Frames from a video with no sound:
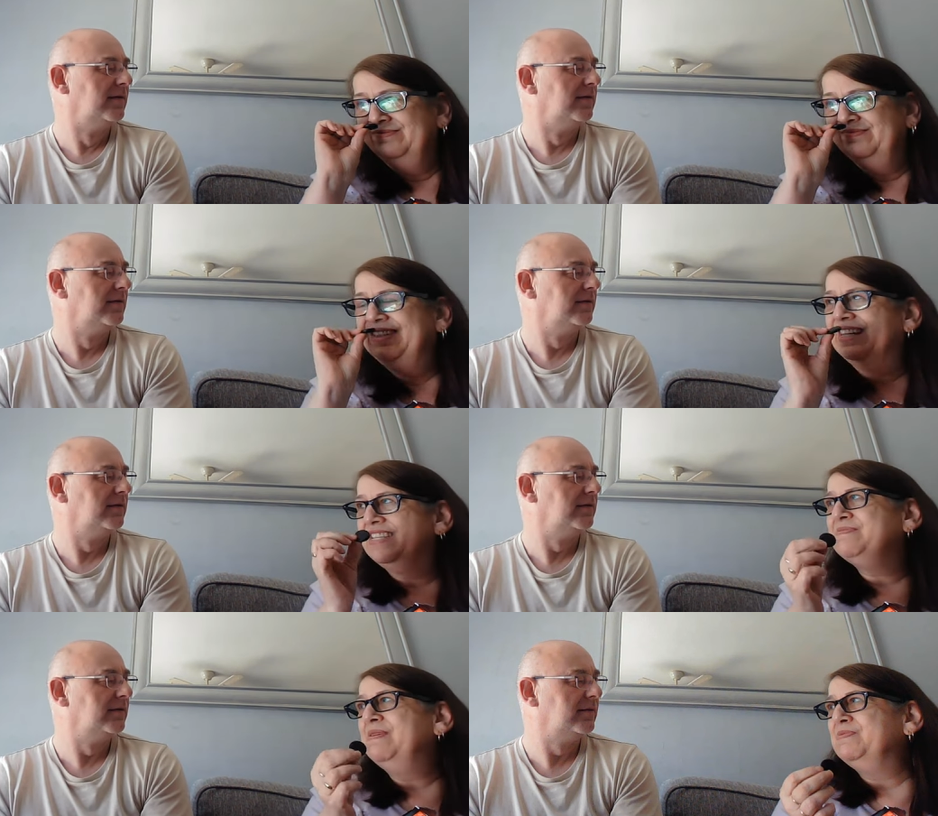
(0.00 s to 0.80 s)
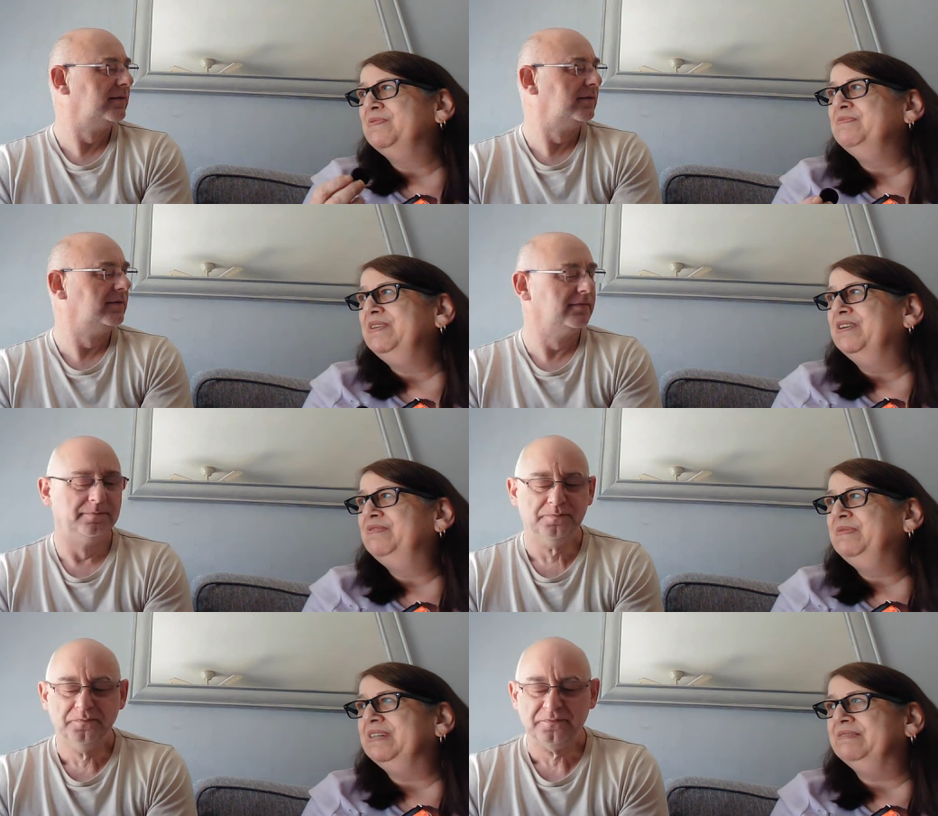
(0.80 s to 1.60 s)
Speaker 1: yeah, the smell's putting me off a
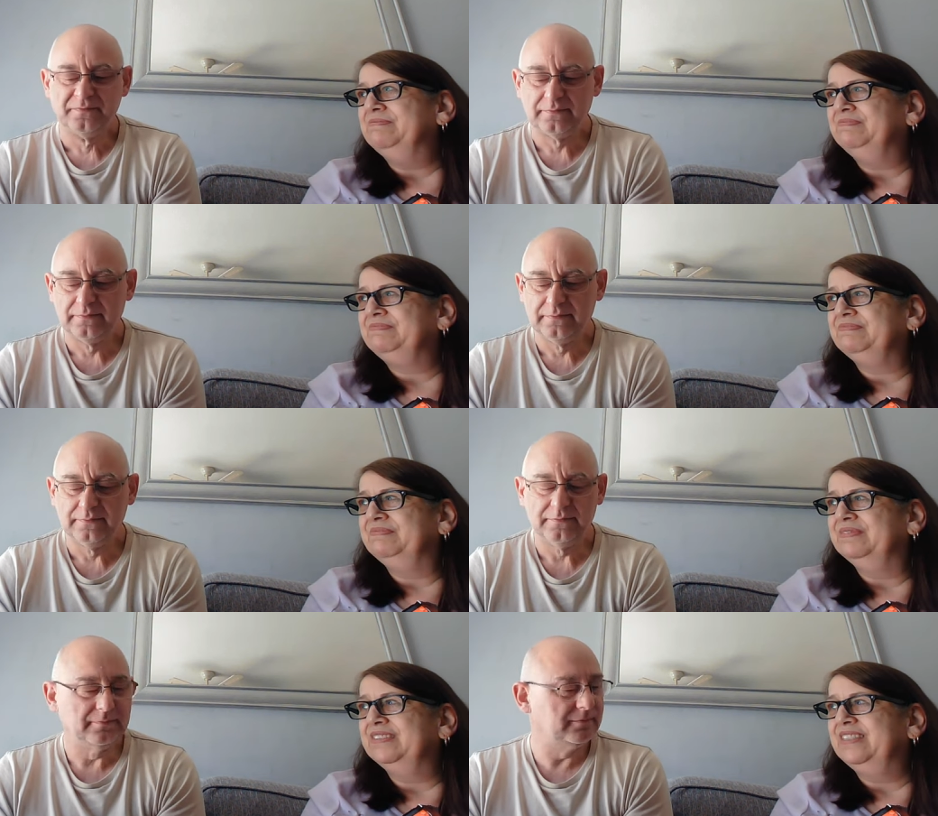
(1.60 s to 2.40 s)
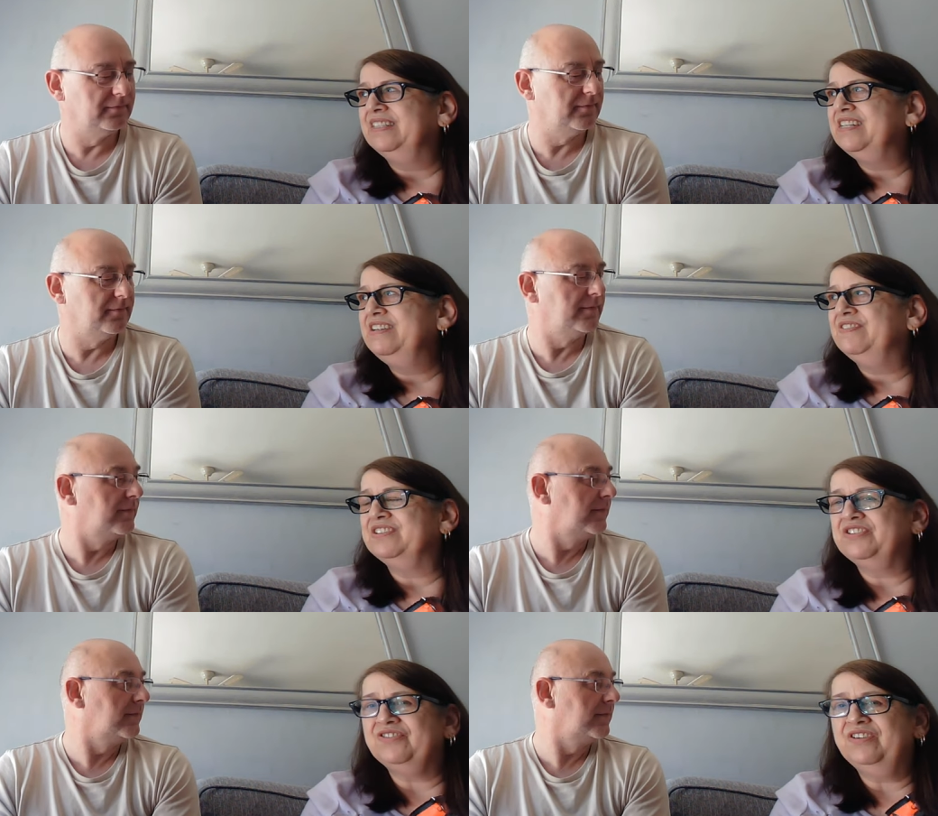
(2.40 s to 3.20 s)
bit. I don't know if I can
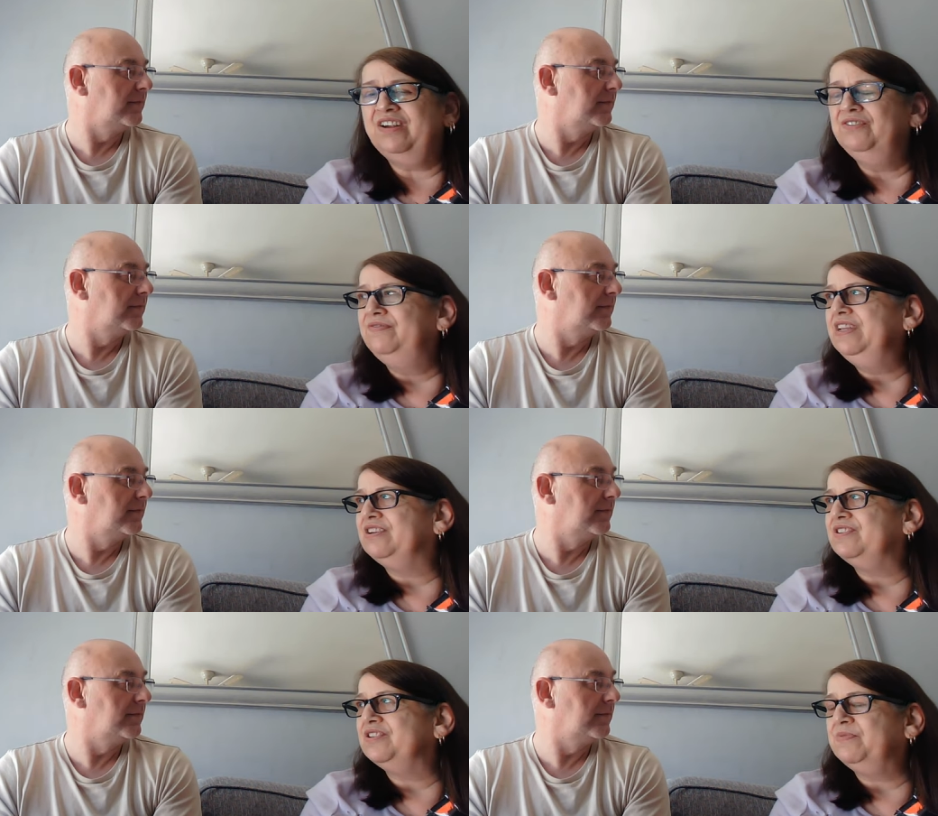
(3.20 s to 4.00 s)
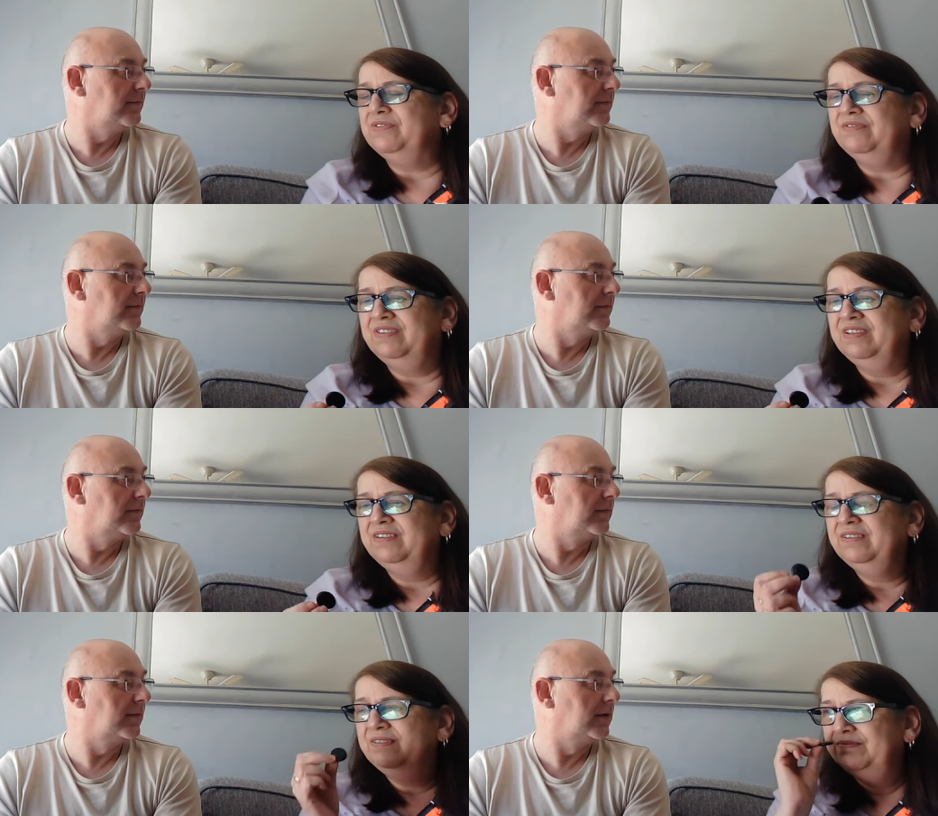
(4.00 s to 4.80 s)
try. I love licorice, but
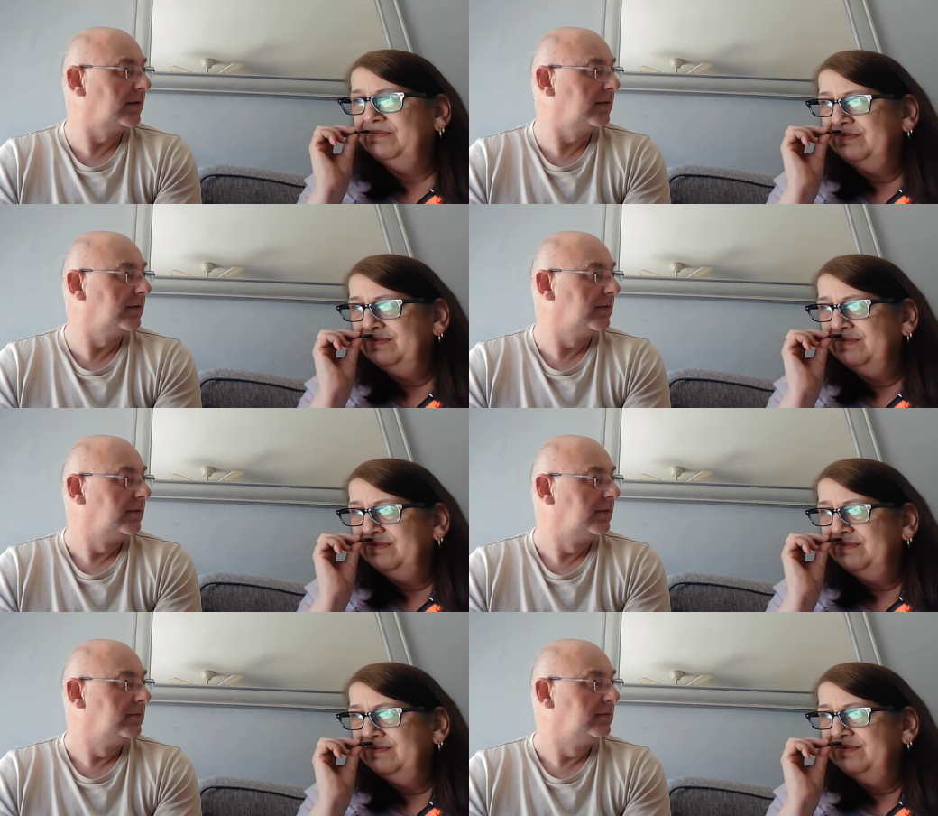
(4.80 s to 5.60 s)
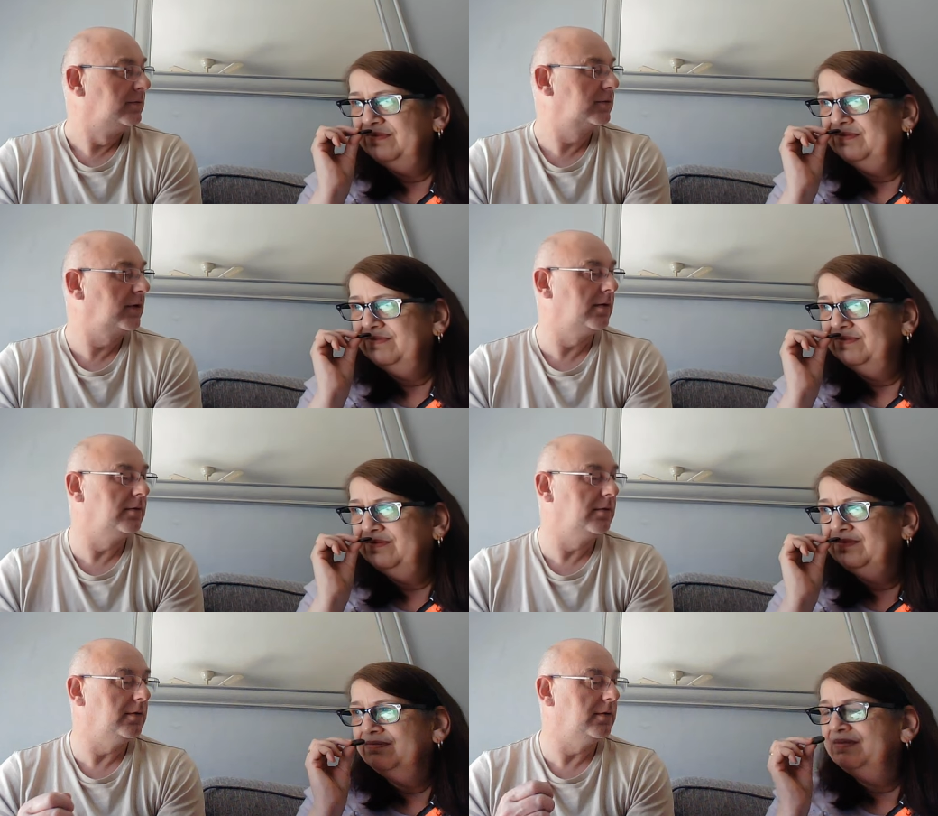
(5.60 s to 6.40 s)
just go
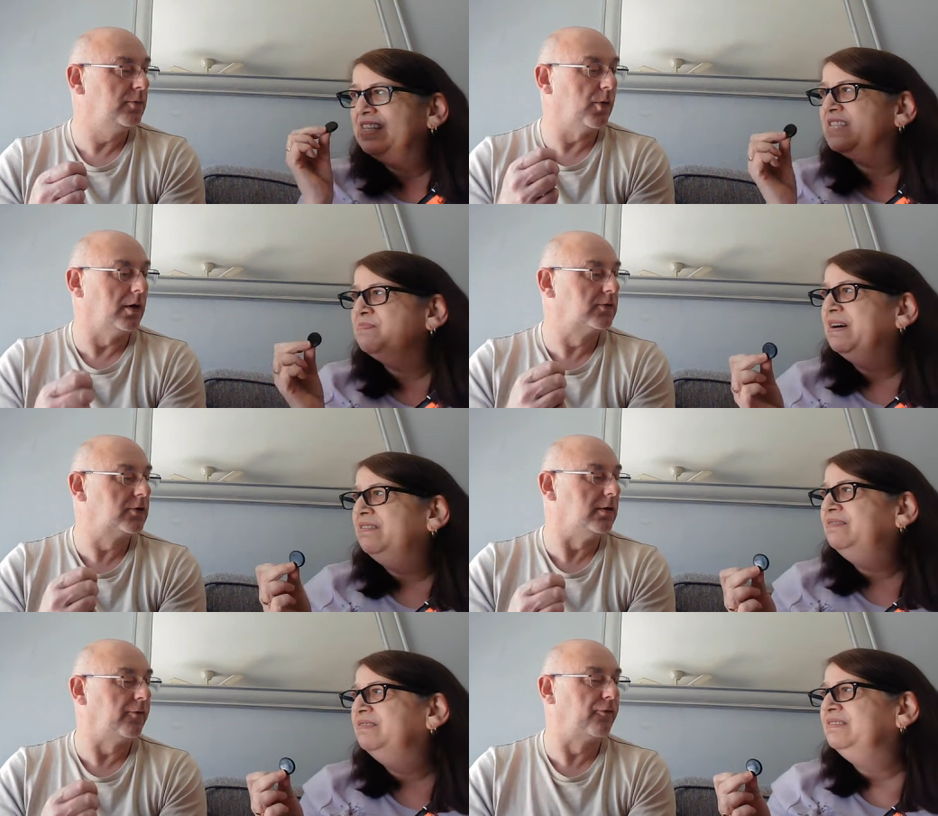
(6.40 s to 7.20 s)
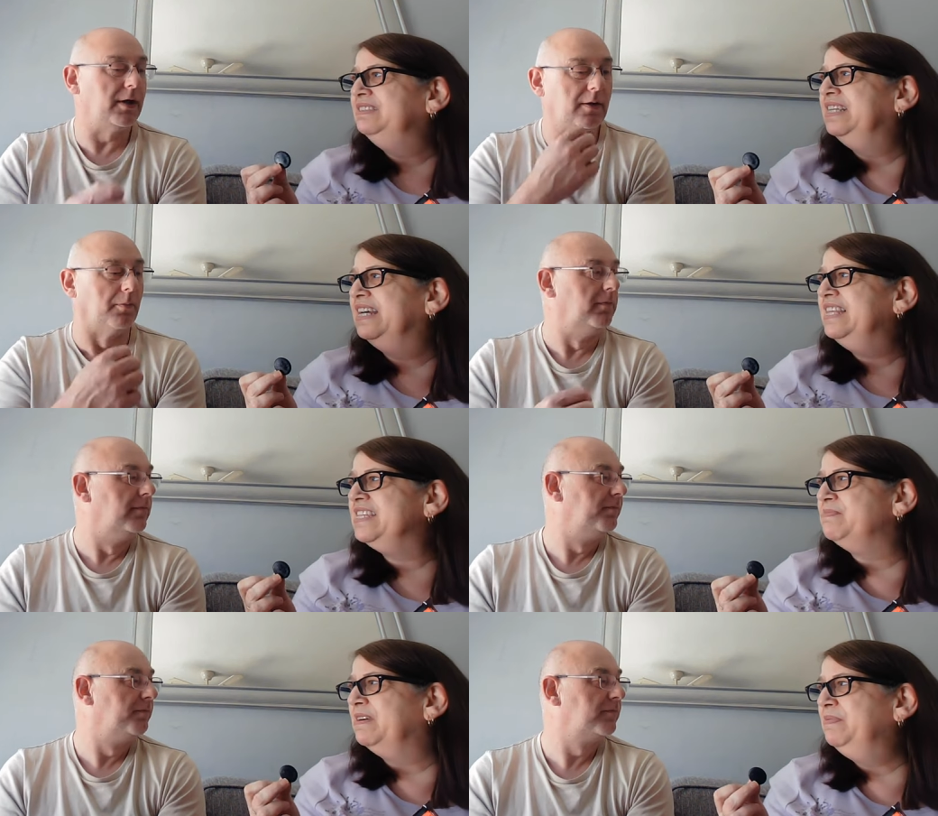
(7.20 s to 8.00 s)
Let's One, smile. two, three. No, they
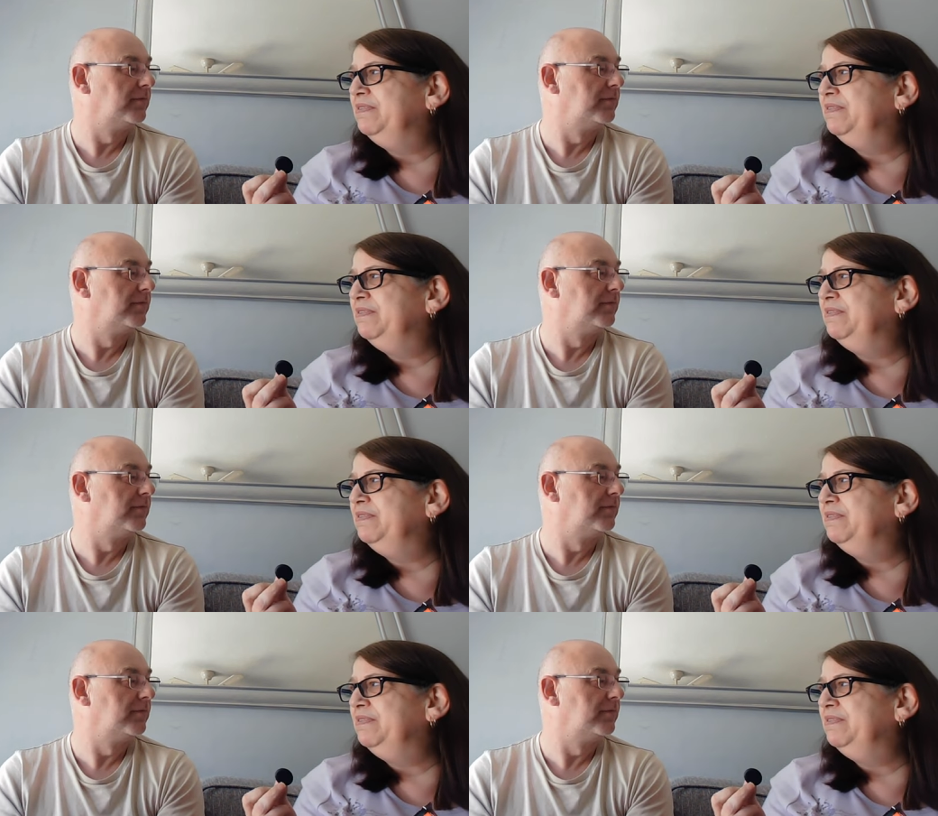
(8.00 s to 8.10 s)
smell a bit